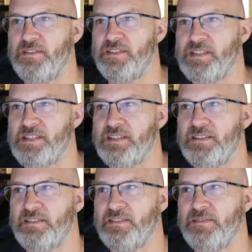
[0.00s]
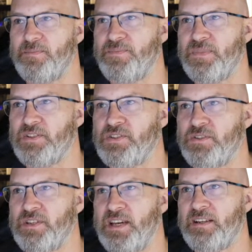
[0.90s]
there are two
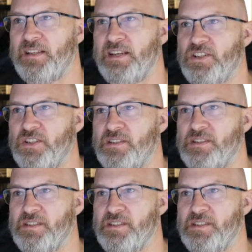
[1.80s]
CAN connections.